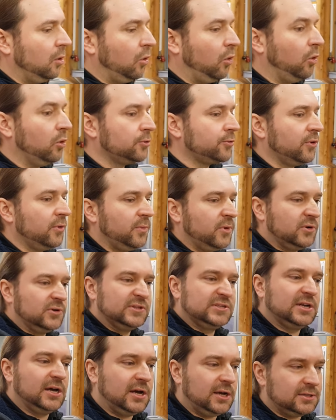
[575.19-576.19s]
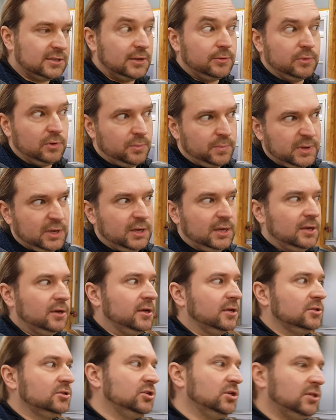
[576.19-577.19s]
all rumors are there will be
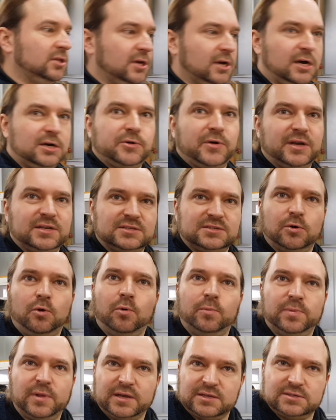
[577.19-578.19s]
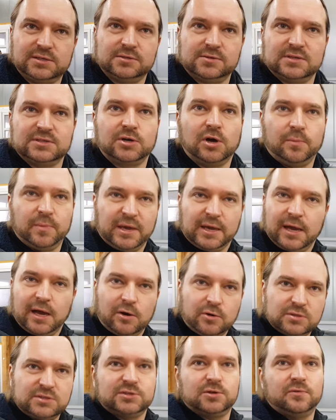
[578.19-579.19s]
a GTRS or Black Series coming
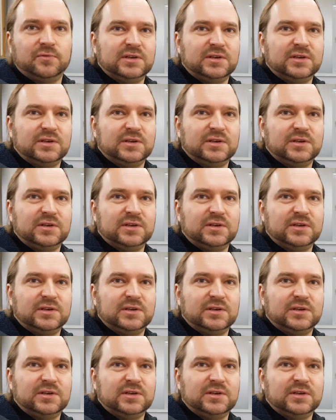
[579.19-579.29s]
out. Mm -hmm.